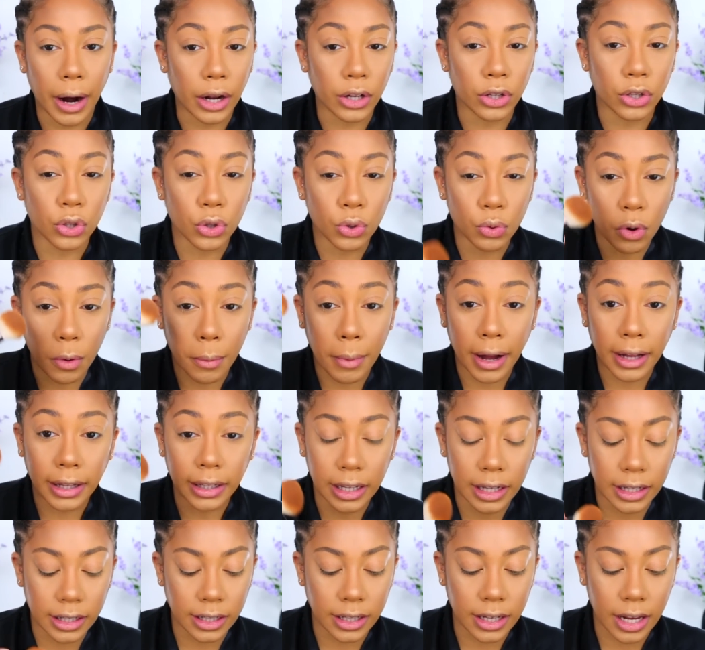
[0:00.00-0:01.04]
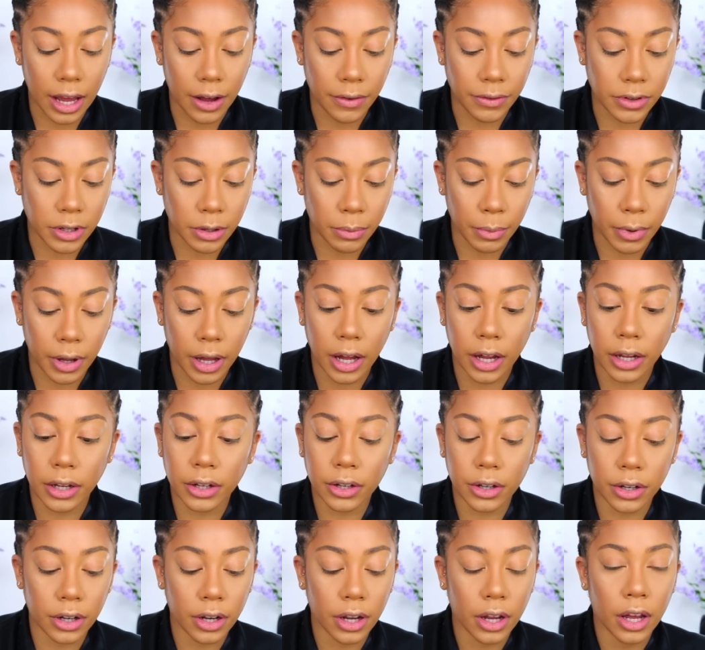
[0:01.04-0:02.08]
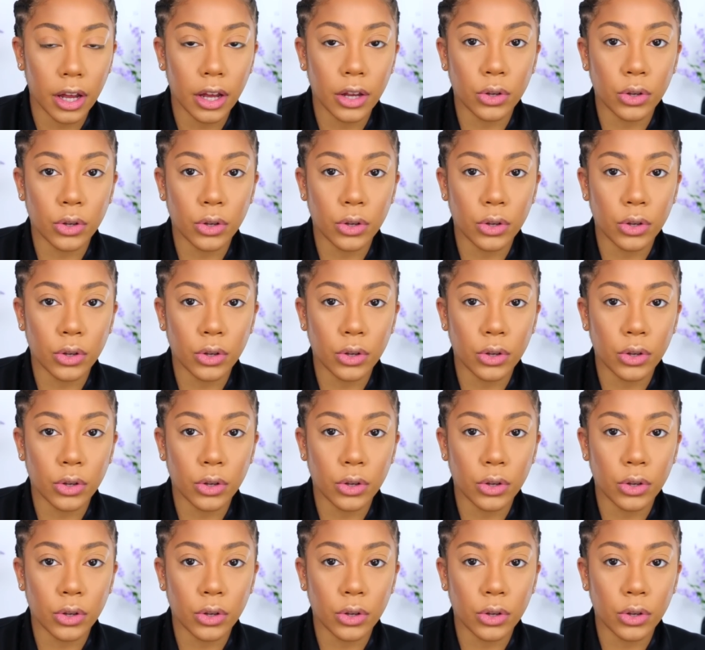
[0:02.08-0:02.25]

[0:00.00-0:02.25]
I do want my lids to have some color.